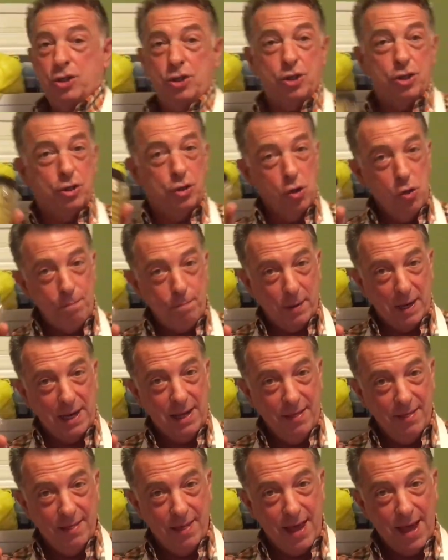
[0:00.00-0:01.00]
soup
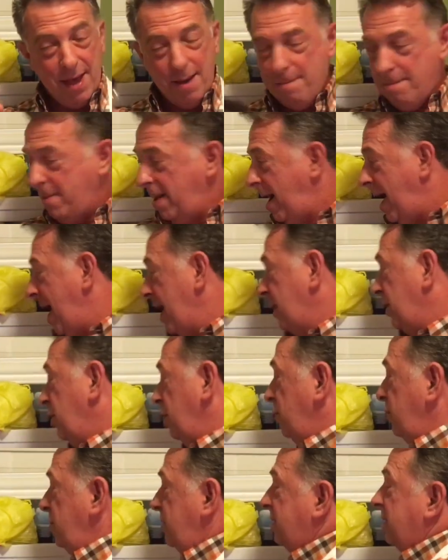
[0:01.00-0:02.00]
in them. I
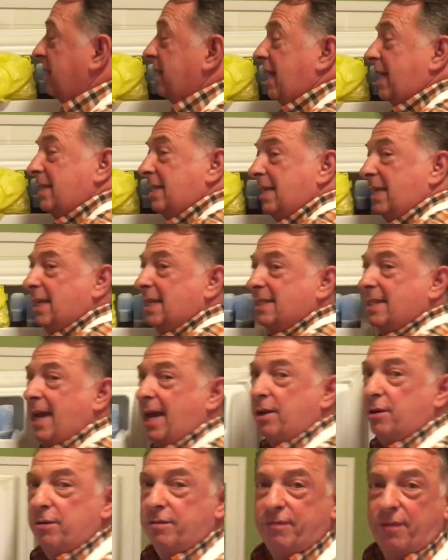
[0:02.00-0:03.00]
use Talenti
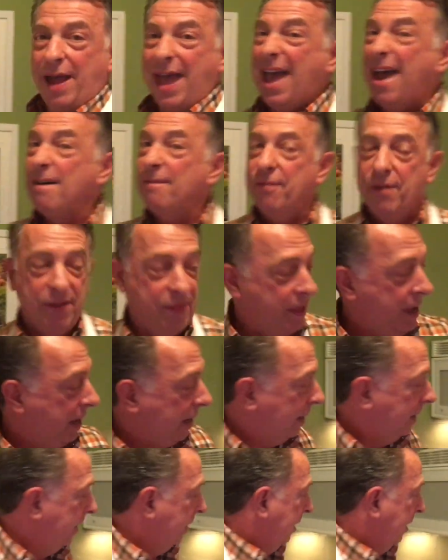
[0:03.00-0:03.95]
containers for everything.